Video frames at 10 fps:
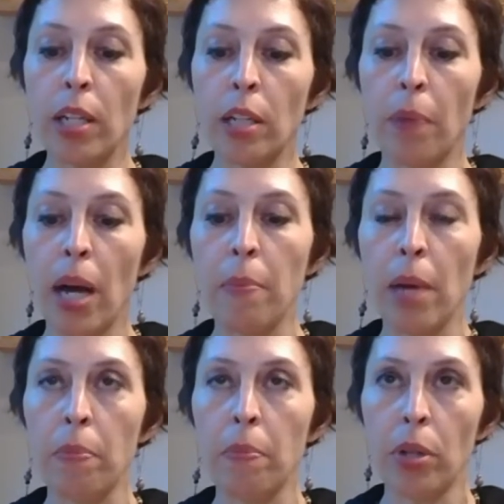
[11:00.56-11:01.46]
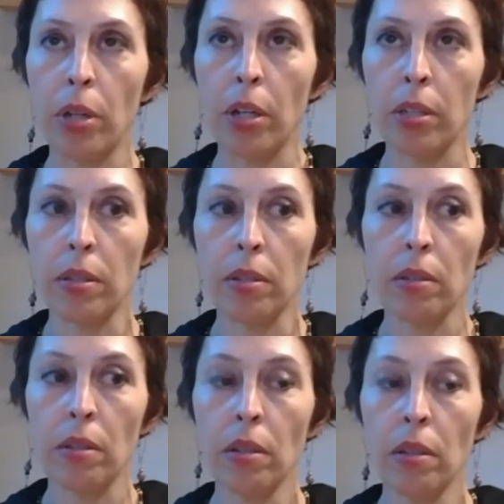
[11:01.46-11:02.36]
to buy my books
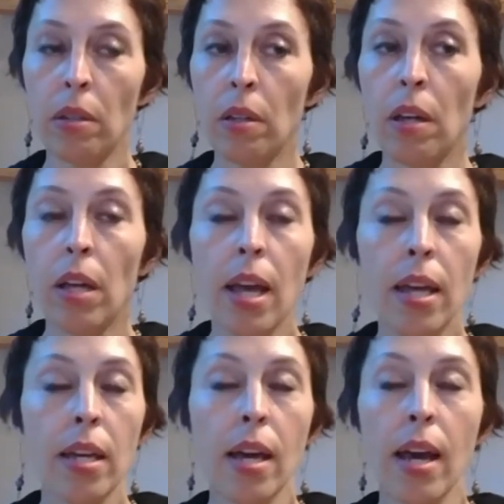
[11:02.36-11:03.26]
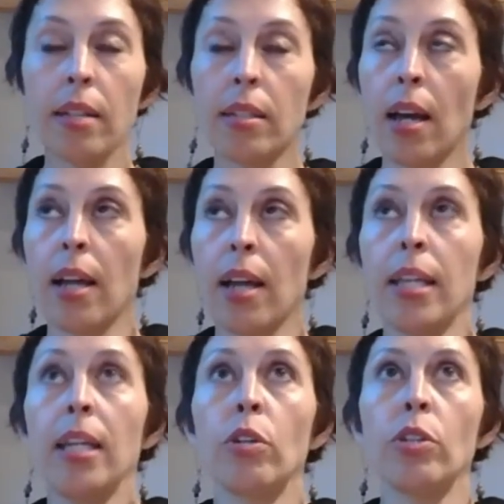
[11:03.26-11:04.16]
has got
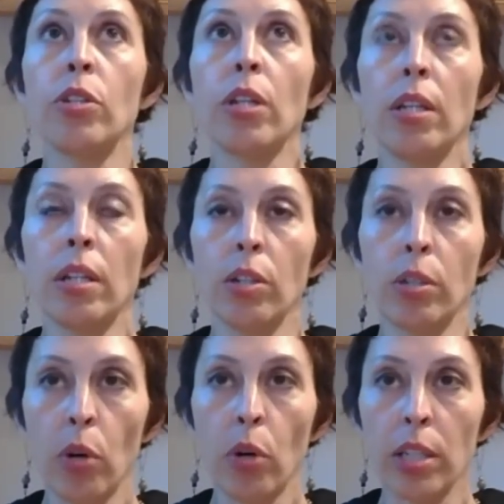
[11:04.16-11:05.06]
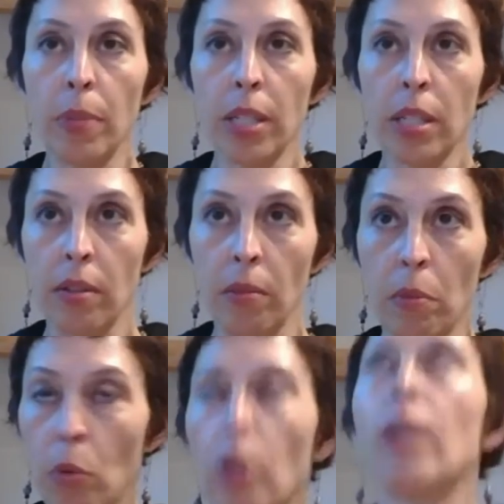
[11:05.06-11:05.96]
years and years more expensive,
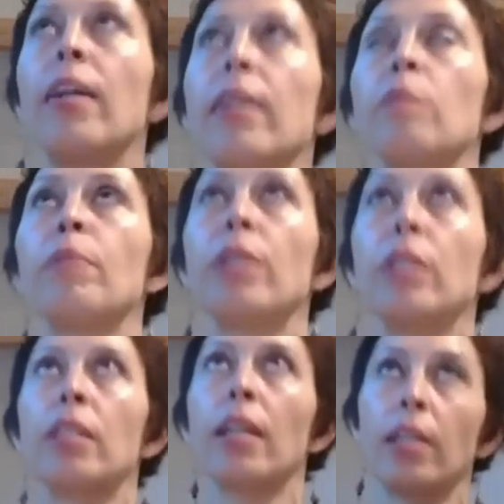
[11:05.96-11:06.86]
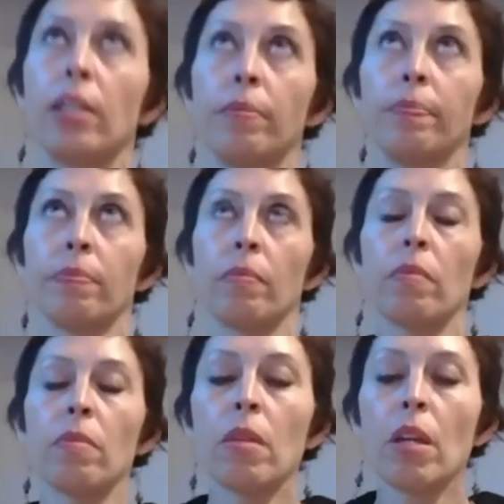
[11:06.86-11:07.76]
more uh, experience, than I do. Yeah.
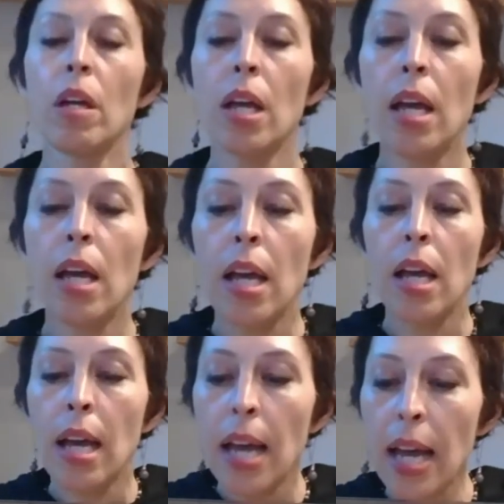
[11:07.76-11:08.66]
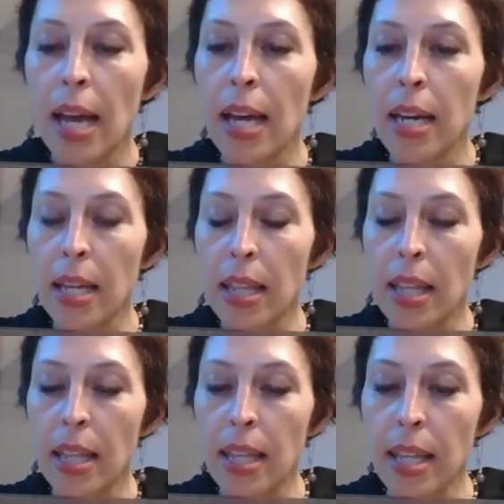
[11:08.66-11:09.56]
Mm-hmm. And the
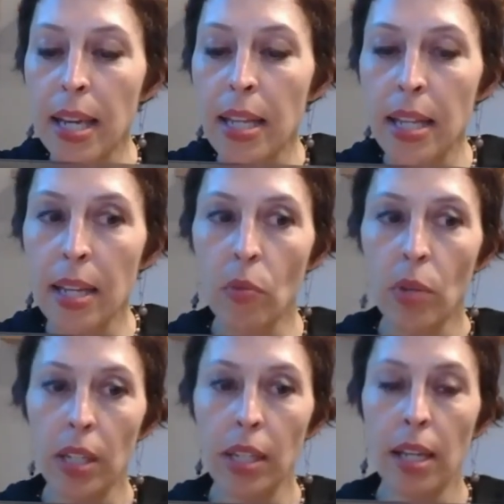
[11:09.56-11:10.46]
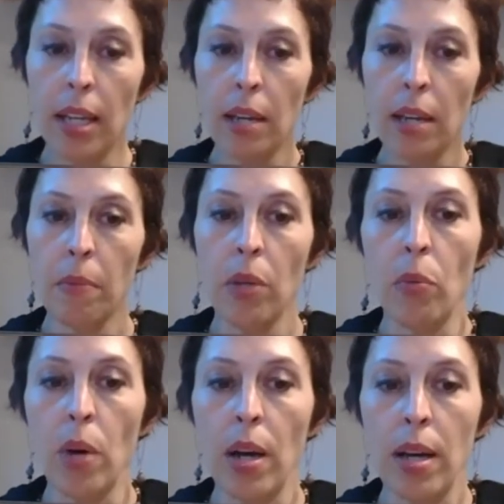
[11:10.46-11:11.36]
thing that really hit me
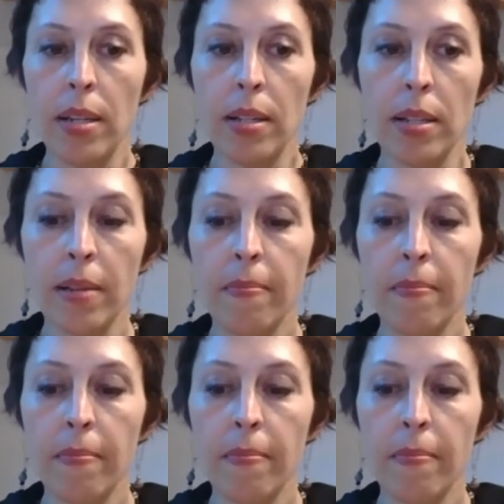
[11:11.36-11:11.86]
was